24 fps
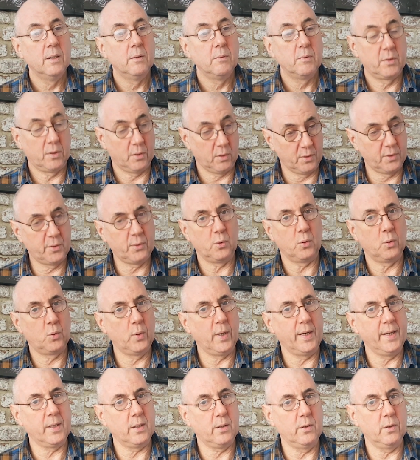It's also
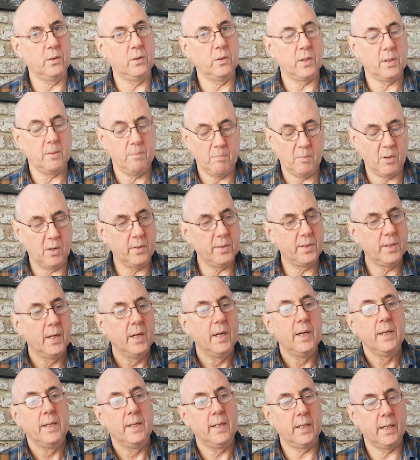quite a good looking mod.
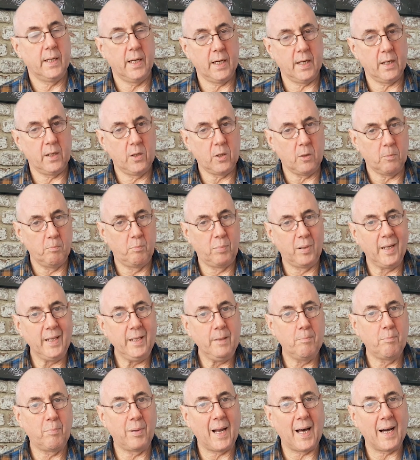You can get
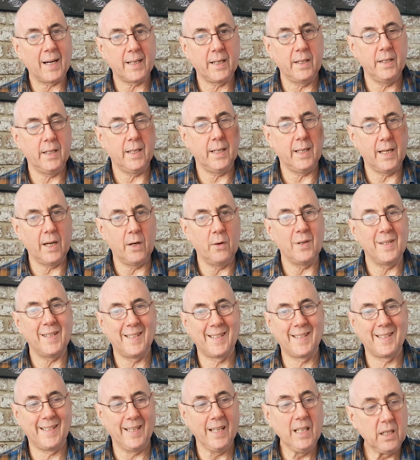complete black and you can get it in
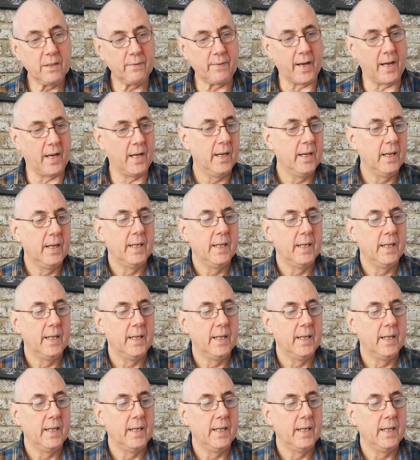silver.